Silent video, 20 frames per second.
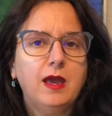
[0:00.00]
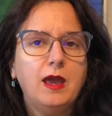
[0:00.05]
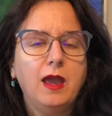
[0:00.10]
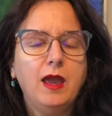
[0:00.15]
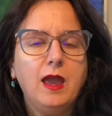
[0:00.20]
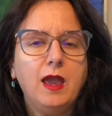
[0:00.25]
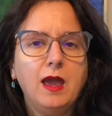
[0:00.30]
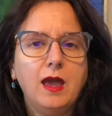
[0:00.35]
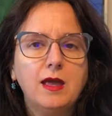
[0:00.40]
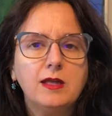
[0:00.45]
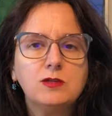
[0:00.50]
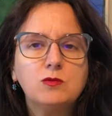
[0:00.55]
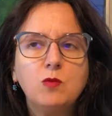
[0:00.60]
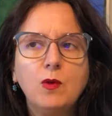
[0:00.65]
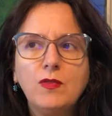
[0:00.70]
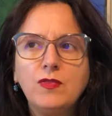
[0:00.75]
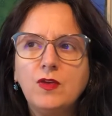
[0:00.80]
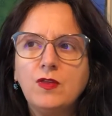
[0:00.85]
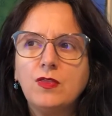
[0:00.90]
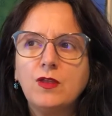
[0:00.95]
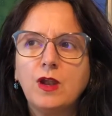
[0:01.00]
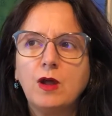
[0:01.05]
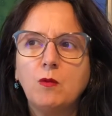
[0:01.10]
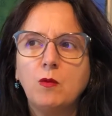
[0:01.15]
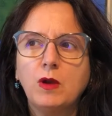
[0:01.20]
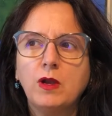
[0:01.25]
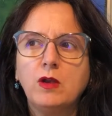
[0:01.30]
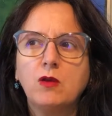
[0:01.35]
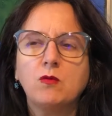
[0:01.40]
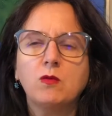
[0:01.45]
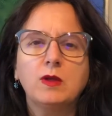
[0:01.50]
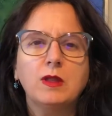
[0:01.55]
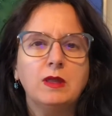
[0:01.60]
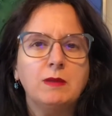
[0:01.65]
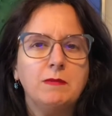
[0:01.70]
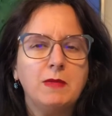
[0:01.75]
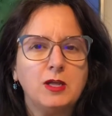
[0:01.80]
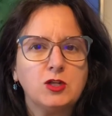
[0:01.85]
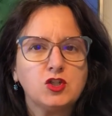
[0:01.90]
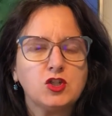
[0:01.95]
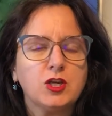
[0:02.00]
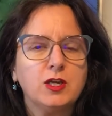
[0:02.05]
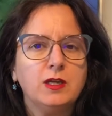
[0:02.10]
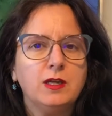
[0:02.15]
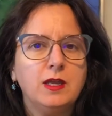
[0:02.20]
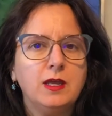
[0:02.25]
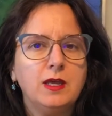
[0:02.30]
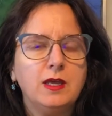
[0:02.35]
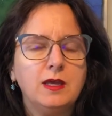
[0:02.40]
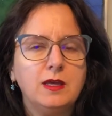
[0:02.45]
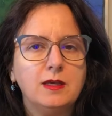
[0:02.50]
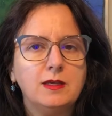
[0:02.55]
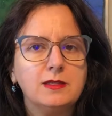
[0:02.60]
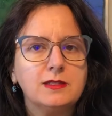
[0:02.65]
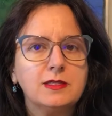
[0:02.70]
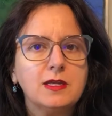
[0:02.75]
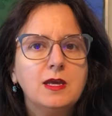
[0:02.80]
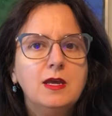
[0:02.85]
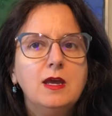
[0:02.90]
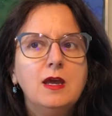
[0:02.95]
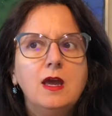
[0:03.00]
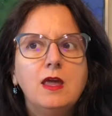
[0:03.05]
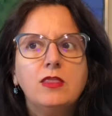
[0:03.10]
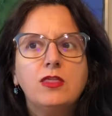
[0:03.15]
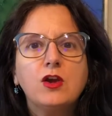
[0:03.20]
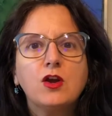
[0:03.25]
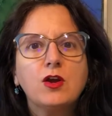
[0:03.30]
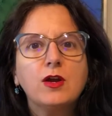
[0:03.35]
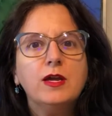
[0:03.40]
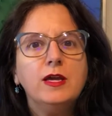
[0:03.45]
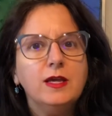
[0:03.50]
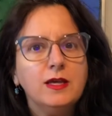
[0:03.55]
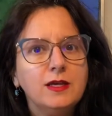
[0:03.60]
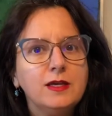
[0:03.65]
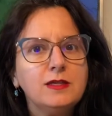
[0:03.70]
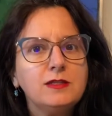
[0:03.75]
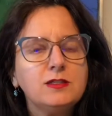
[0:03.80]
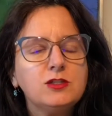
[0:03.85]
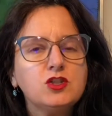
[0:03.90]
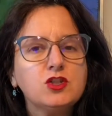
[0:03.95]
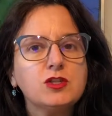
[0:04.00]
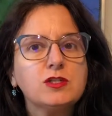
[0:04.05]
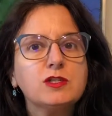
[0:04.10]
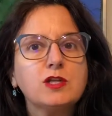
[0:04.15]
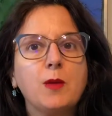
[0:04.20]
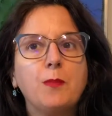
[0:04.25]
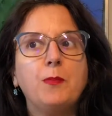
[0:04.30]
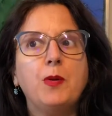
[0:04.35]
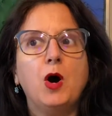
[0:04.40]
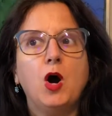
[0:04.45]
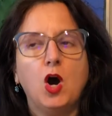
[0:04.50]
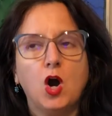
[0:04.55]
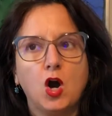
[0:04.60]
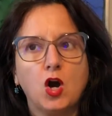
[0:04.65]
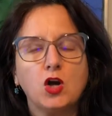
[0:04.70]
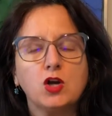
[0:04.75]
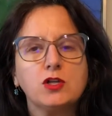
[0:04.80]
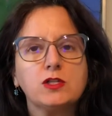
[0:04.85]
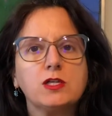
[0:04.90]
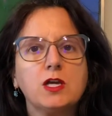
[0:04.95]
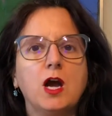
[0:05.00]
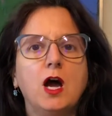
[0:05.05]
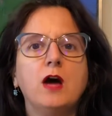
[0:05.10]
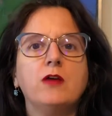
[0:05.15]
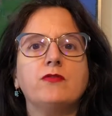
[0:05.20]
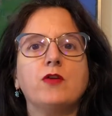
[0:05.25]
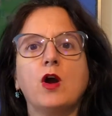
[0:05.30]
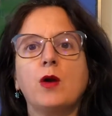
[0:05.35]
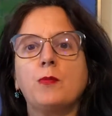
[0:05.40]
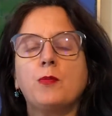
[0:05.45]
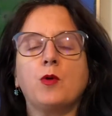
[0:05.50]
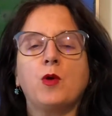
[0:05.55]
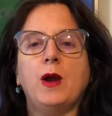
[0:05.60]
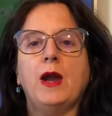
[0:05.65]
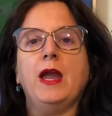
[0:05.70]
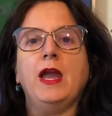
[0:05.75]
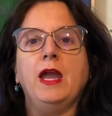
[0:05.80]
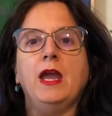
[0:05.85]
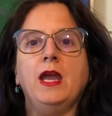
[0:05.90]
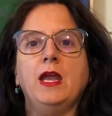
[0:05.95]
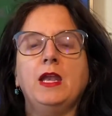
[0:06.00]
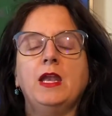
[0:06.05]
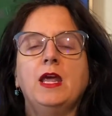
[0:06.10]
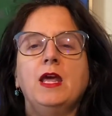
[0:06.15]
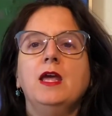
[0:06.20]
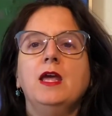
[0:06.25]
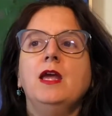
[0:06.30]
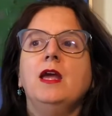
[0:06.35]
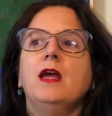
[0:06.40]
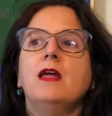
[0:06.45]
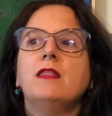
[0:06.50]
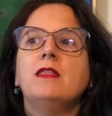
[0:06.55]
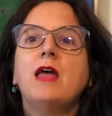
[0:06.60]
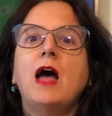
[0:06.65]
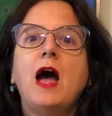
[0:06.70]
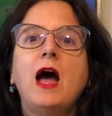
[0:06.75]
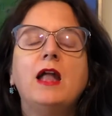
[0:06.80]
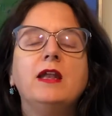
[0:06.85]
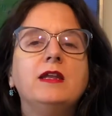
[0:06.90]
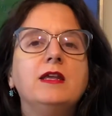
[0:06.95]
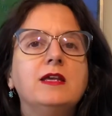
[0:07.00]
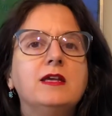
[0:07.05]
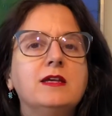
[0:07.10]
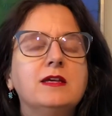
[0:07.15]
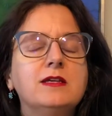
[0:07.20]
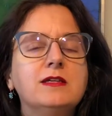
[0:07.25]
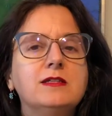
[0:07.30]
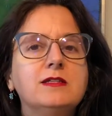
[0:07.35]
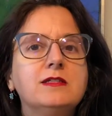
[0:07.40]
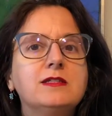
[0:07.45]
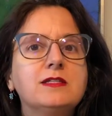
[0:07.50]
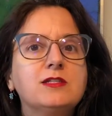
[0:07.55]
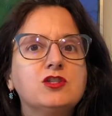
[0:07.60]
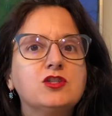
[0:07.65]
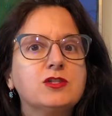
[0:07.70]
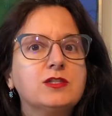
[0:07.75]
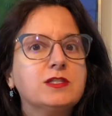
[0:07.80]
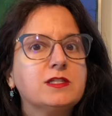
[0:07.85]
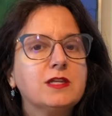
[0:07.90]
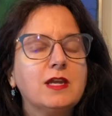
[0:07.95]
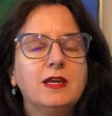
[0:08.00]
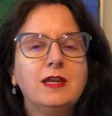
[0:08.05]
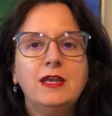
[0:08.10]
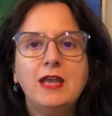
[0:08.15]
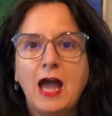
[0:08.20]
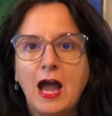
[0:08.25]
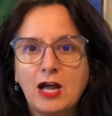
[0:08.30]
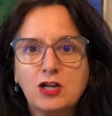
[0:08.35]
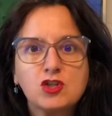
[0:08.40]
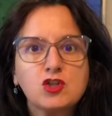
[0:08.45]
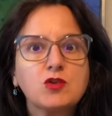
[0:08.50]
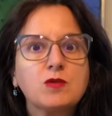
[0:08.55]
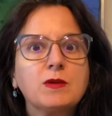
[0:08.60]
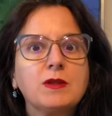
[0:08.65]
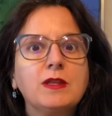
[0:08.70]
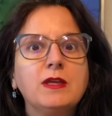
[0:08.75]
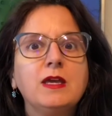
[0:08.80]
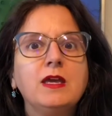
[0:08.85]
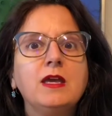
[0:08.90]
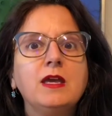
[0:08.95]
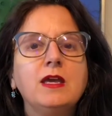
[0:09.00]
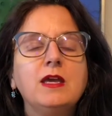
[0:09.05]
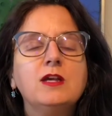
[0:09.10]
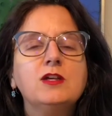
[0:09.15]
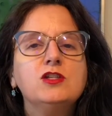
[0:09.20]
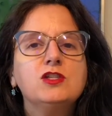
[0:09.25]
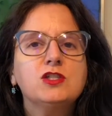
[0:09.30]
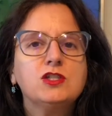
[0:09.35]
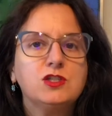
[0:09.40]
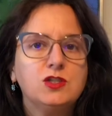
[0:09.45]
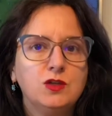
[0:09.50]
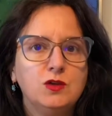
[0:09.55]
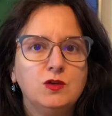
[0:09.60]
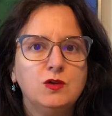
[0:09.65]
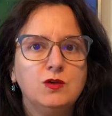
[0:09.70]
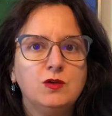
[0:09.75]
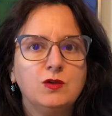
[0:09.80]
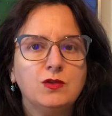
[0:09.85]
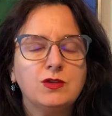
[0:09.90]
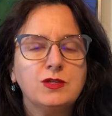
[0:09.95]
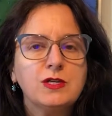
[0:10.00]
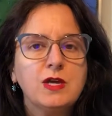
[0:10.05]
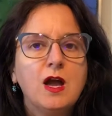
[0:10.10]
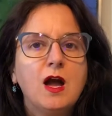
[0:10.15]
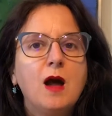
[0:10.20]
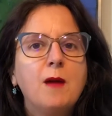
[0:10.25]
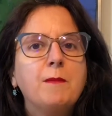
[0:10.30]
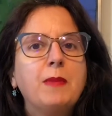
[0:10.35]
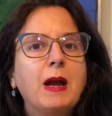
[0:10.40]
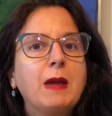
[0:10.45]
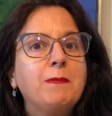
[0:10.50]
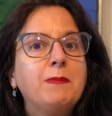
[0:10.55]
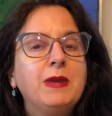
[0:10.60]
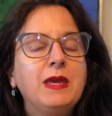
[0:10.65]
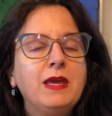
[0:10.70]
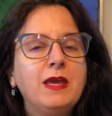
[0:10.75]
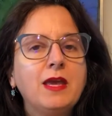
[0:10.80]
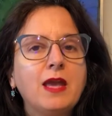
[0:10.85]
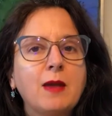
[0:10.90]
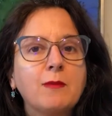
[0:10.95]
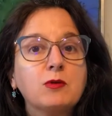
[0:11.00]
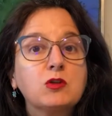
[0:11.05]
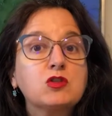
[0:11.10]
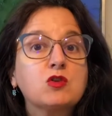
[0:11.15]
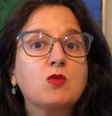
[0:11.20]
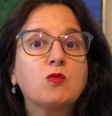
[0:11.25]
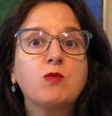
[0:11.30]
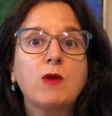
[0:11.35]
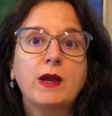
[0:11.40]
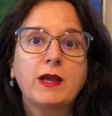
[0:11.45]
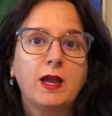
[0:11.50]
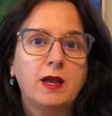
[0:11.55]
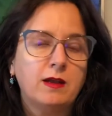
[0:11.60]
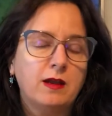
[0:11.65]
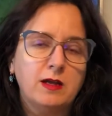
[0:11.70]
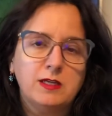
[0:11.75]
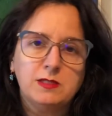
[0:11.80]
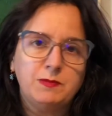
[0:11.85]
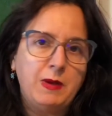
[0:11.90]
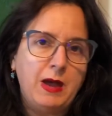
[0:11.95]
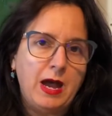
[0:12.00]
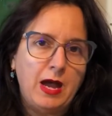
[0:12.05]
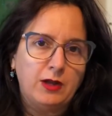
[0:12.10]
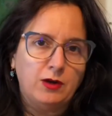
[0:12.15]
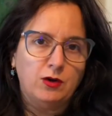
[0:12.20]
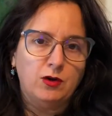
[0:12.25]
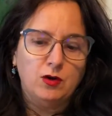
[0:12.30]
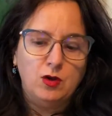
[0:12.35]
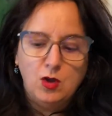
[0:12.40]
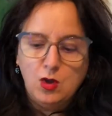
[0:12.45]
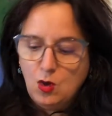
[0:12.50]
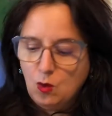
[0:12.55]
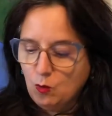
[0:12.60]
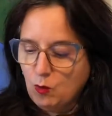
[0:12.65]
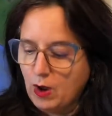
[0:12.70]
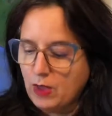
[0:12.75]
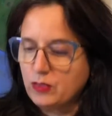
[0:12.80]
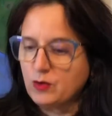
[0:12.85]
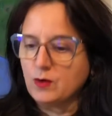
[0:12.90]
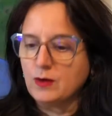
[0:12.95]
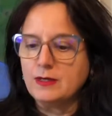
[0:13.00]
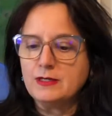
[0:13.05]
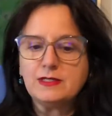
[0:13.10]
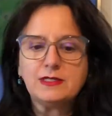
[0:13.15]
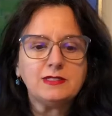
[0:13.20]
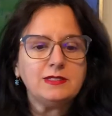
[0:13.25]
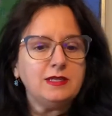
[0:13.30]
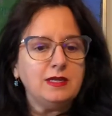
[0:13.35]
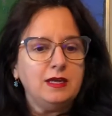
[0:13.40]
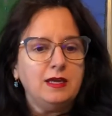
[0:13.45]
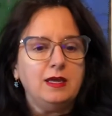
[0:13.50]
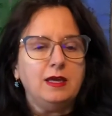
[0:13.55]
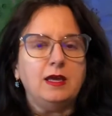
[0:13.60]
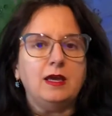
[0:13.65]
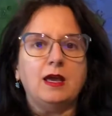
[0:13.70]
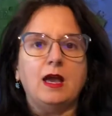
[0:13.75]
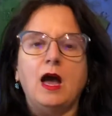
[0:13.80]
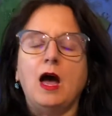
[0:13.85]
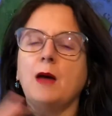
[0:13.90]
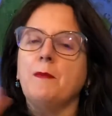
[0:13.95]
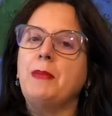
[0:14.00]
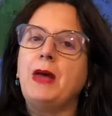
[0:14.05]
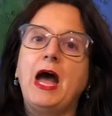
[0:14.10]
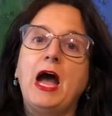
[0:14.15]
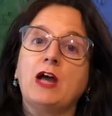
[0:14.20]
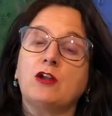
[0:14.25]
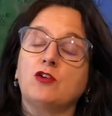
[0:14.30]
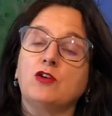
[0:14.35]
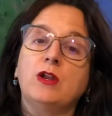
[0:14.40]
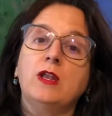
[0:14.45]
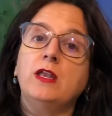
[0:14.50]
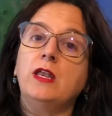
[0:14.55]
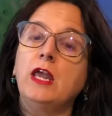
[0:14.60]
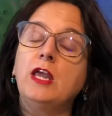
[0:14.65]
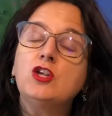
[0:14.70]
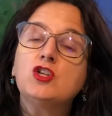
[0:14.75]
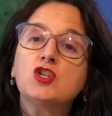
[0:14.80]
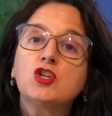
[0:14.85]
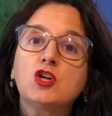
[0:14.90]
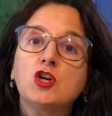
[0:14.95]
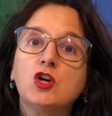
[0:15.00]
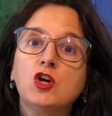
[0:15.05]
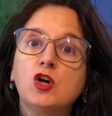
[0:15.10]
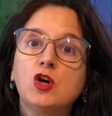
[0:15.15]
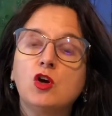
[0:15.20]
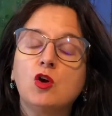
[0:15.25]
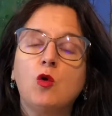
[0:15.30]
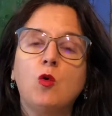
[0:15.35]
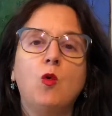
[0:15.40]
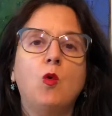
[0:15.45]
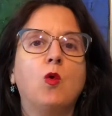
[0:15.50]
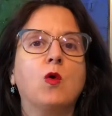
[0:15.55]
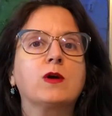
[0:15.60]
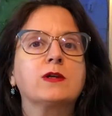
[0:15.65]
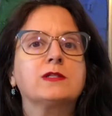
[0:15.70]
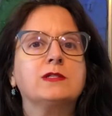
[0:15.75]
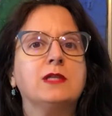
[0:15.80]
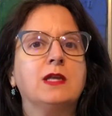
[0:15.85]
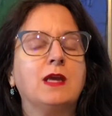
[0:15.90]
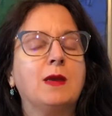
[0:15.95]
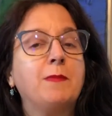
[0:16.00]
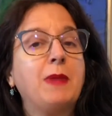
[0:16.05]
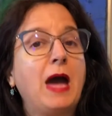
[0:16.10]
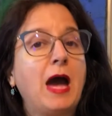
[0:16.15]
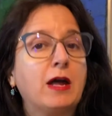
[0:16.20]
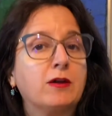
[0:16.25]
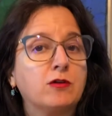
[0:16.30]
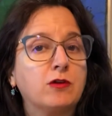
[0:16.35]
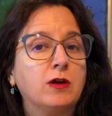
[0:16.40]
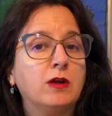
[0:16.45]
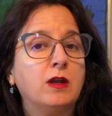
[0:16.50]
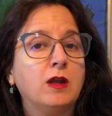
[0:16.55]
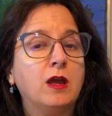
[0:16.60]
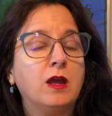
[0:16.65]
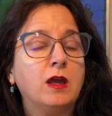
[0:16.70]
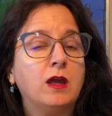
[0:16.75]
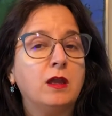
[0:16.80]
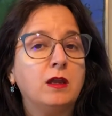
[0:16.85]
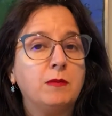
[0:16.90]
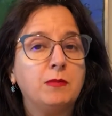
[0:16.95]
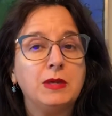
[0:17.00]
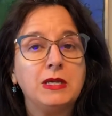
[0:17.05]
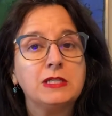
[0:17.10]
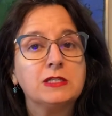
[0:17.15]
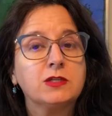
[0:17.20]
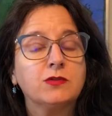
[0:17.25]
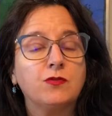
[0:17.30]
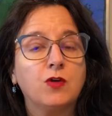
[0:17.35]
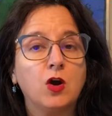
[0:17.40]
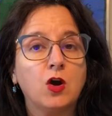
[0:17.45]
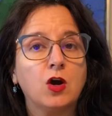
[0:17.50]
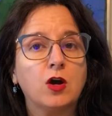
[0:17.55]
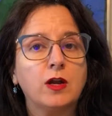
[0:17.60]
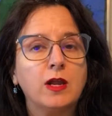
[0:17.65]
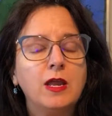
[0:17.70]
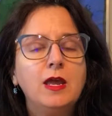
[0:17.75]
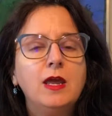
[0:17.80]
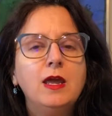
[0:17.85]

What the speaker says: And one thing that I wanted to really mention is there is just a part of our brain that is just naturally soothed by being able to recognize pattern, whether it's seeing a pattern in nature or seeing a pattern in a piece of art.